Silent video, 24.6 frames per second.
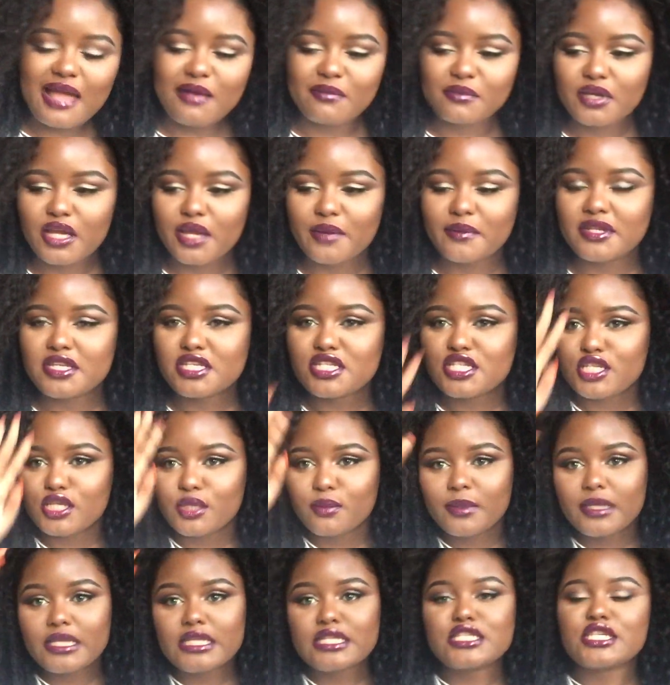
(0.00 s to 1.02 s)
I'm going
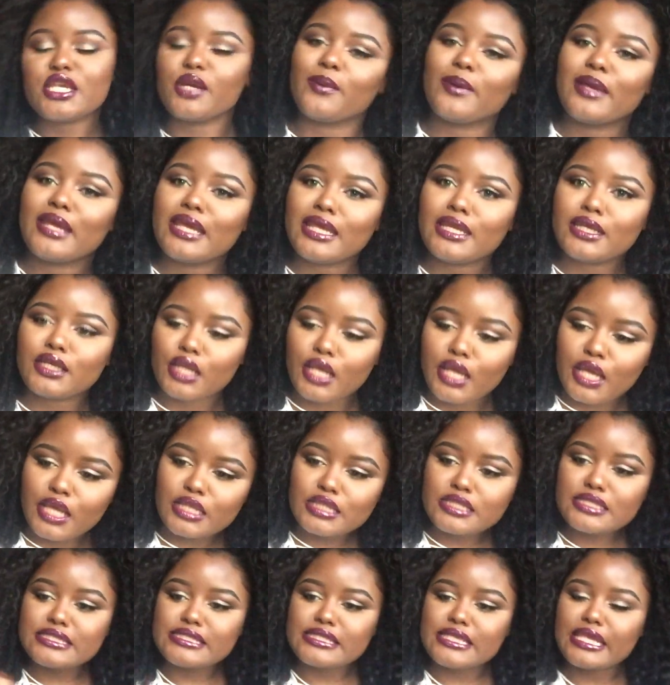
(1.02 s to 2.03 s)
to be doing
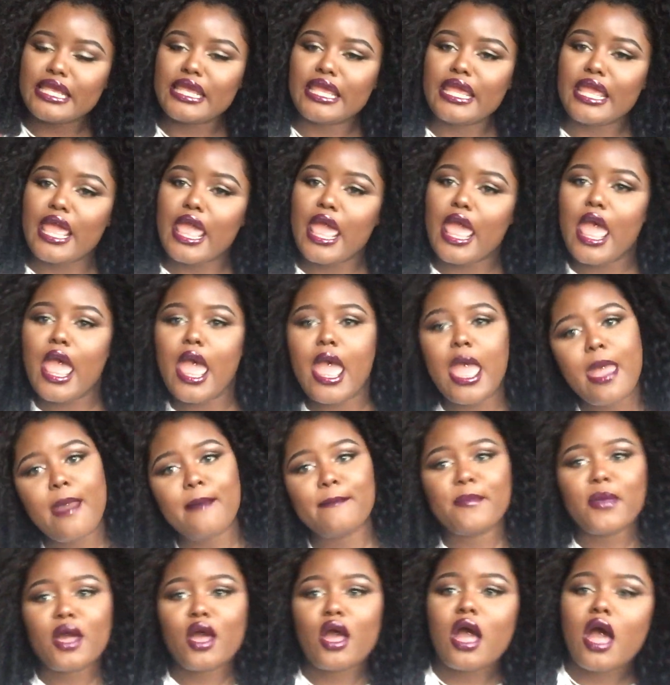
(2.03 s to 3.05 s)
C
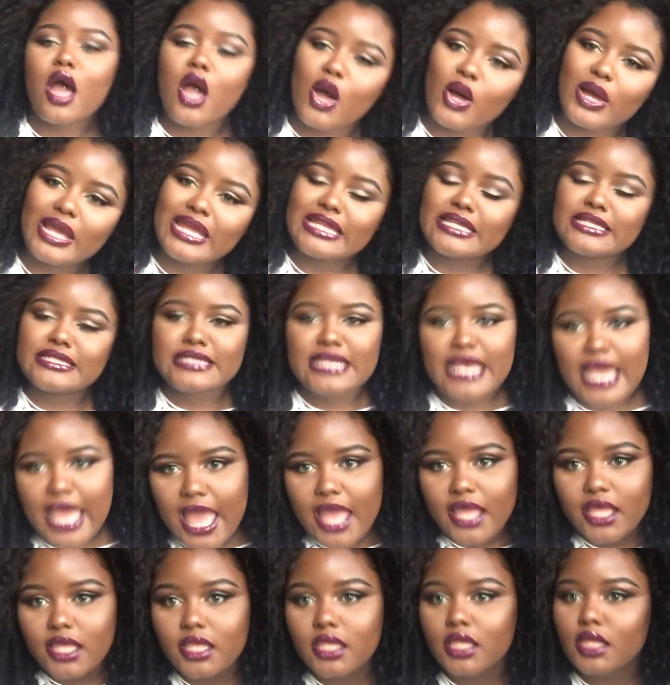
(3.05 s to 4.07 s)
M I
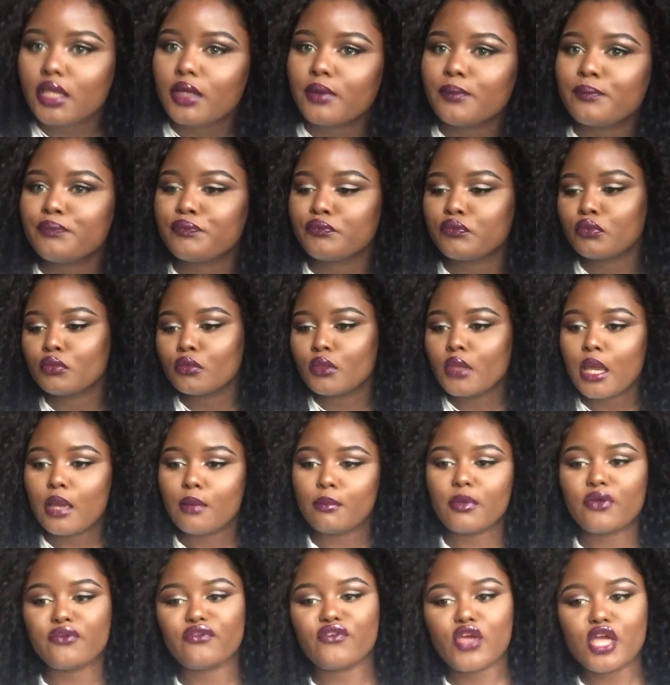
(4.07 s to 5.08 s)
tag,
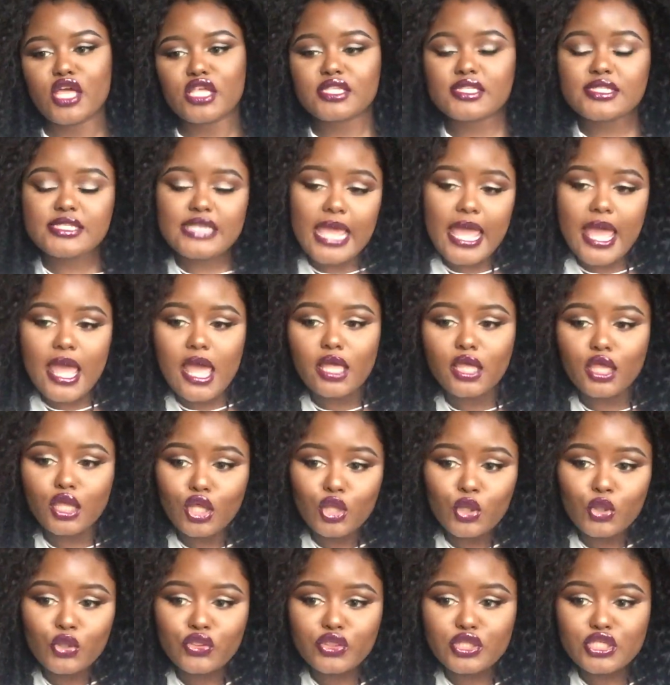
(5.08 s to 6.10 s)
the first tag
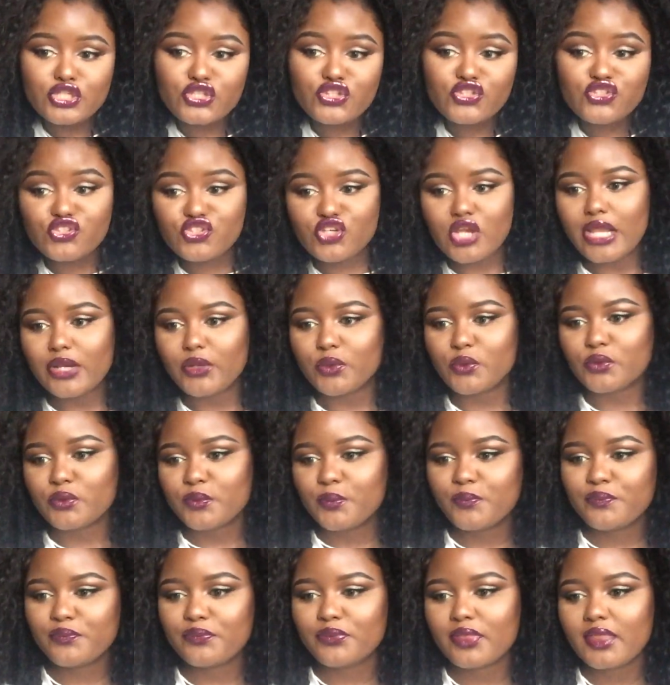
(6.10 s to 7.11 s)
on this channel.